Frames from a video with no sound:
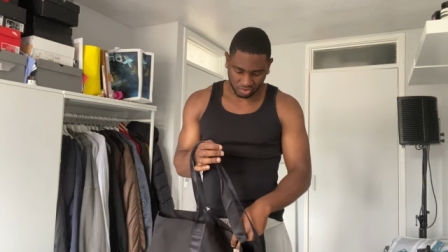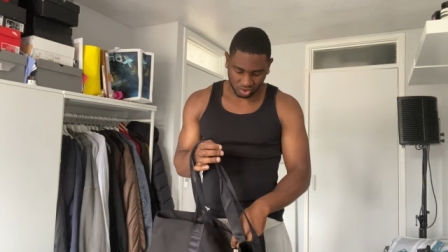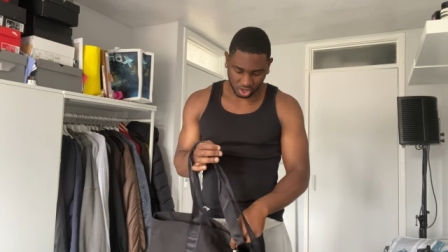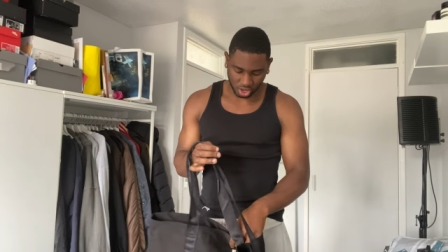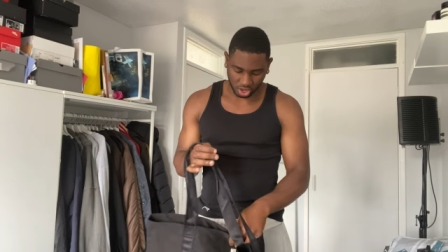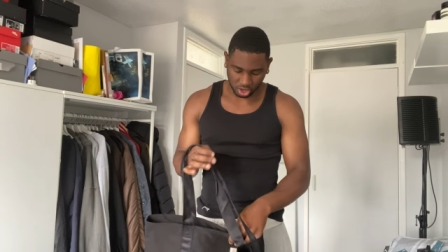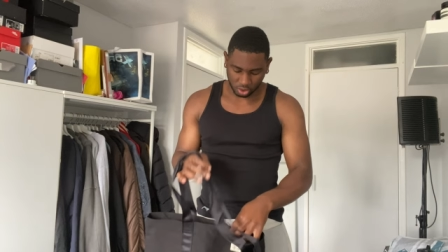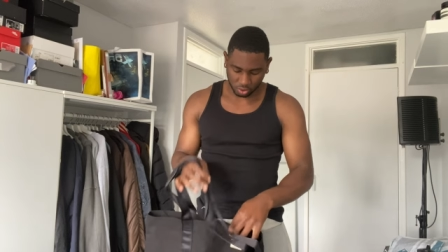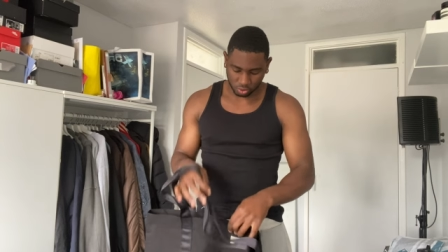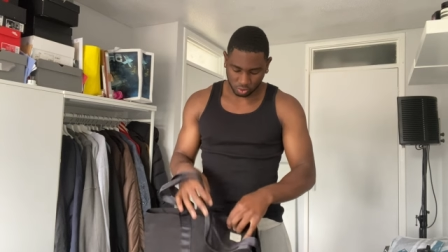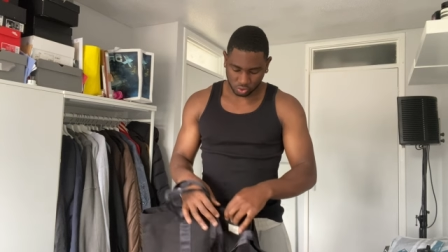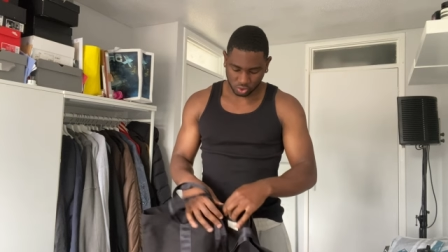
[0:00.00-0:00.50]

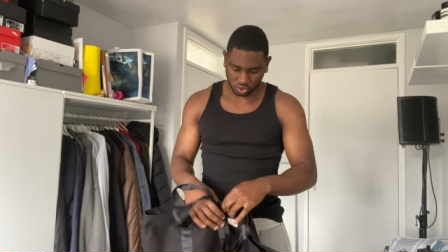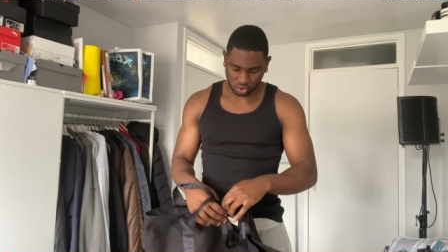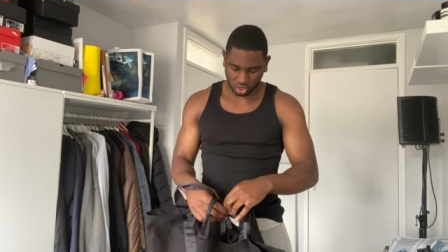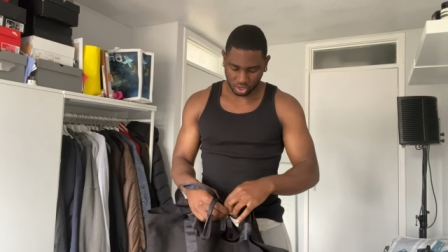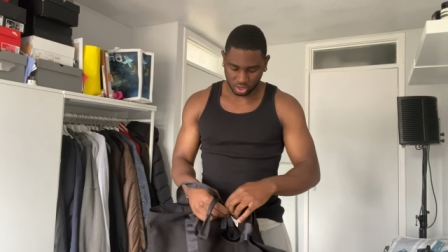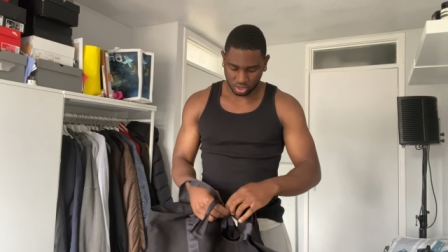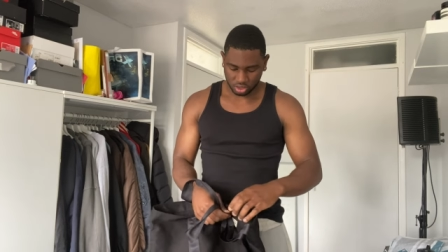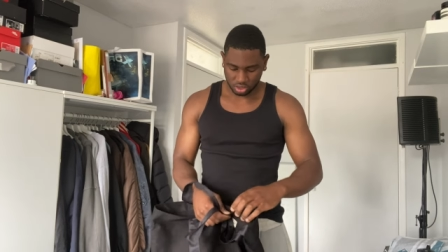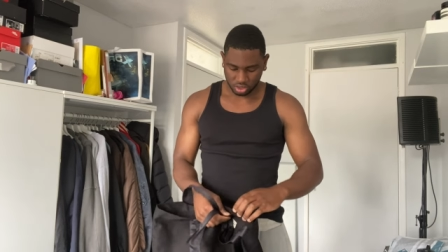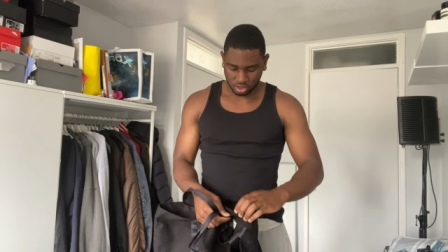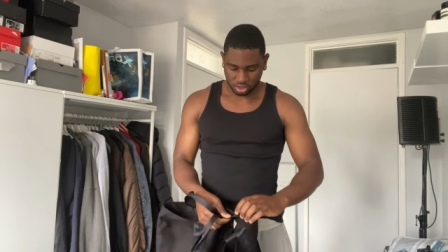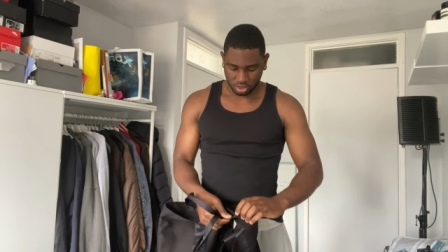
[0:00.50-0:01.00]
closure
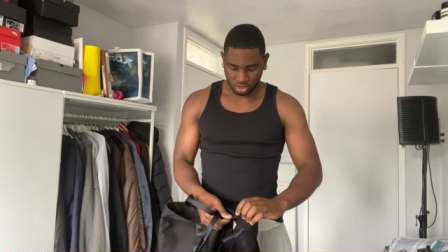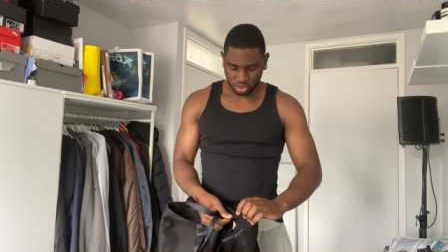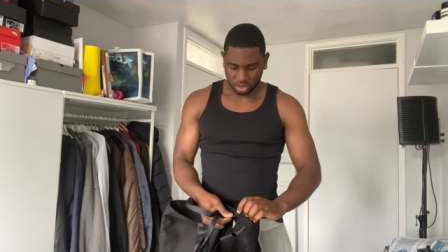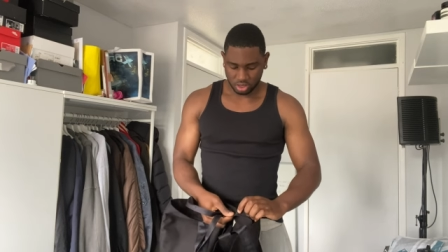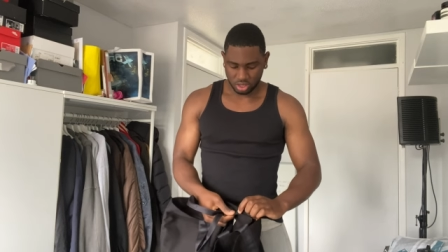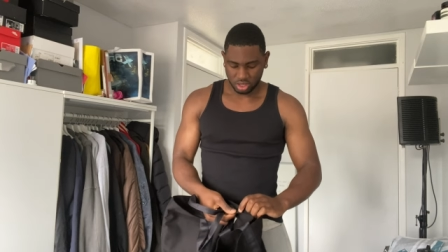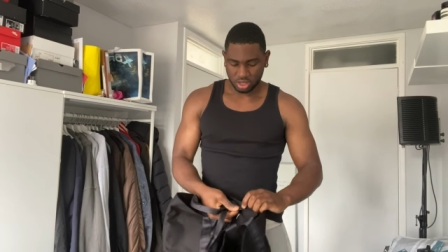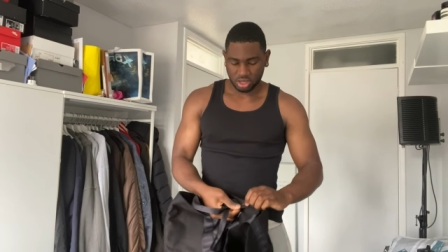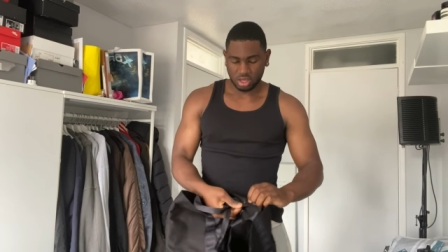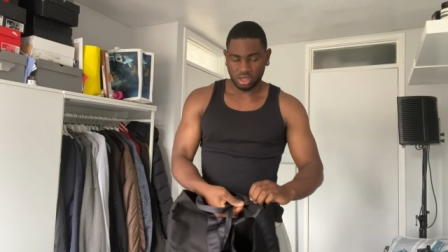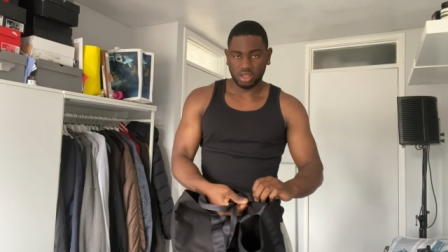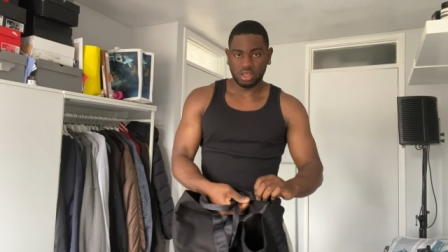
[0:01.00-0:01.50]

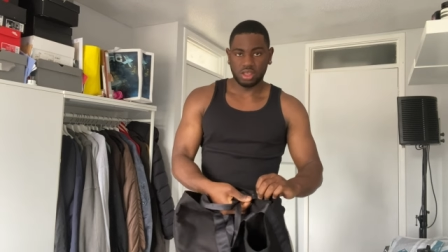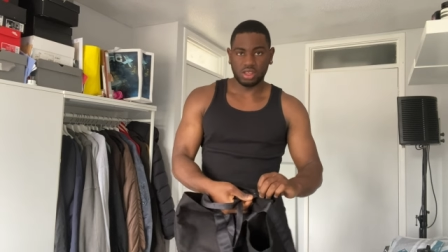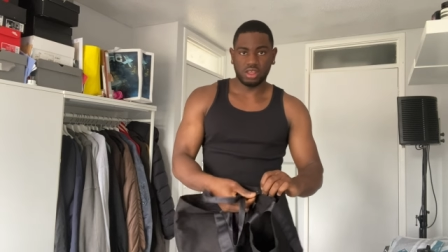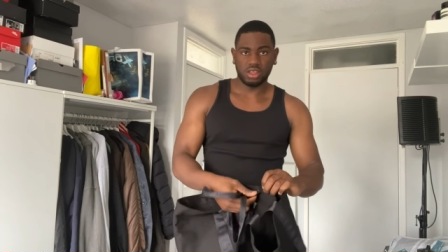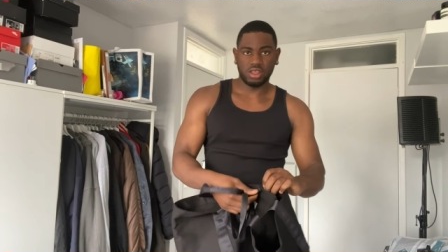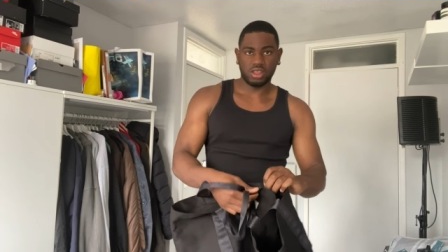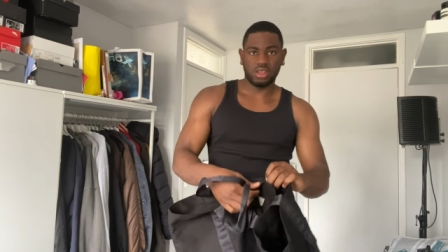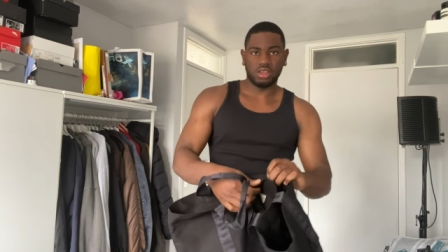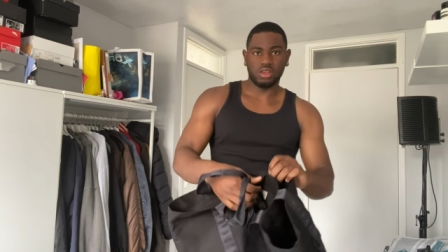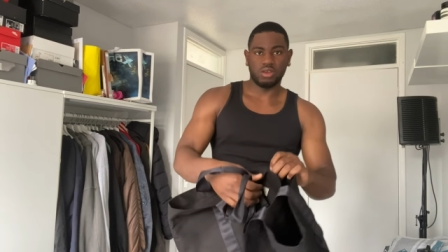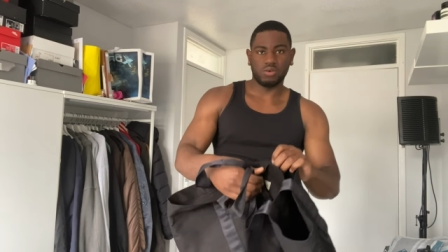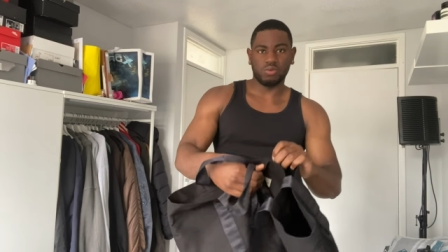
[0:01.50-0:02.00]

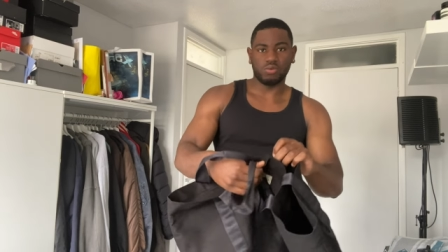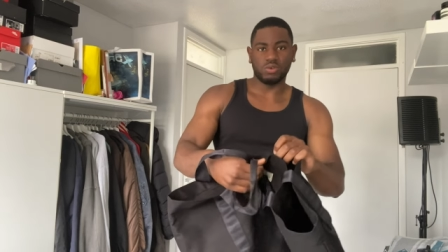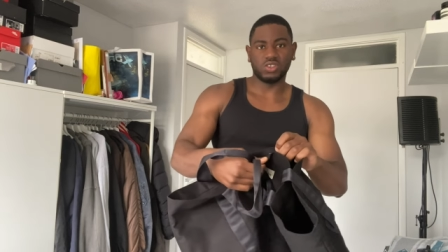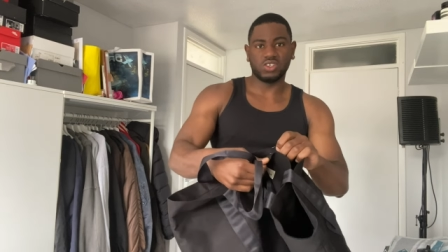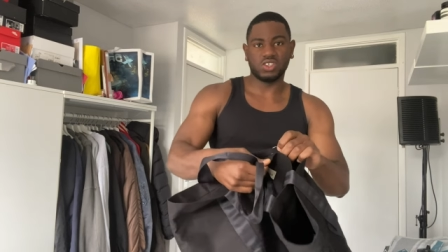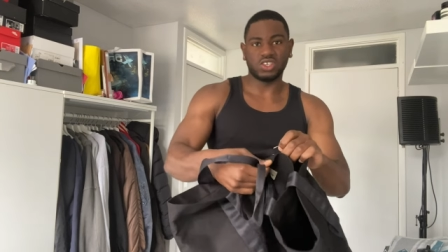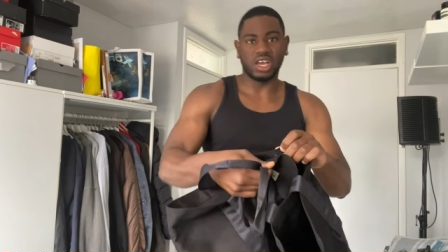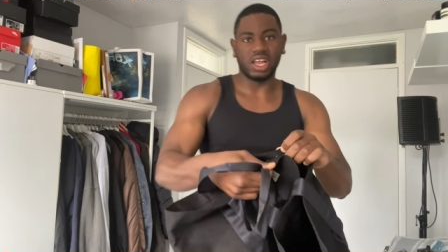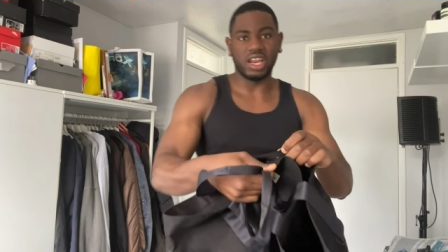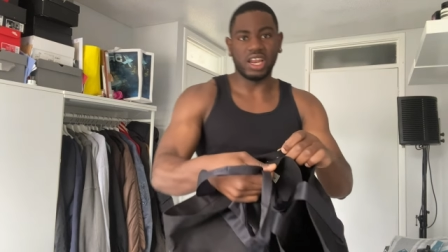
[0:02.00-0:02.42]
which i